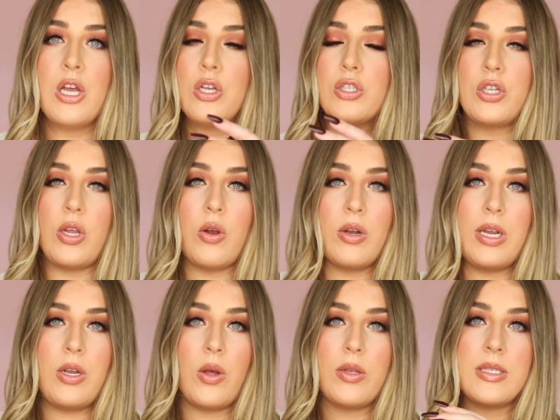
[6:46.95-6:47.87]
so you
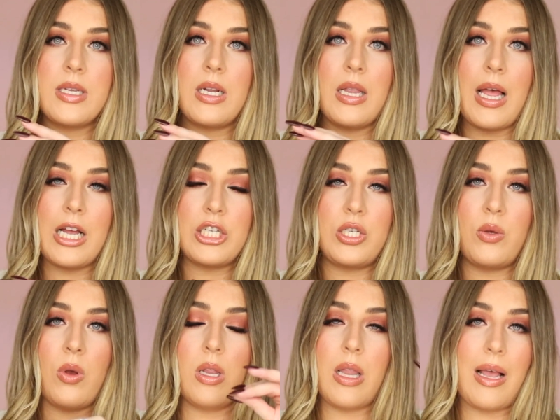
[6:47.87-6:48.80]
already know this is gonna last you
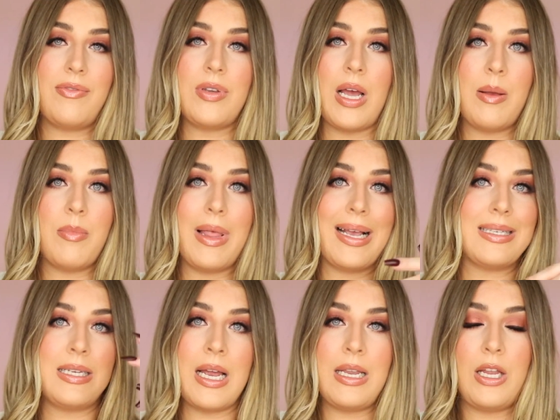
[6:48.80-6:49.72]
a lifetime, like
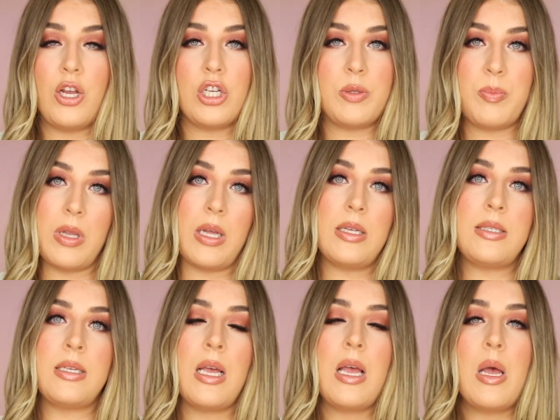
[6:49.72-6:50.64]
10 years plus.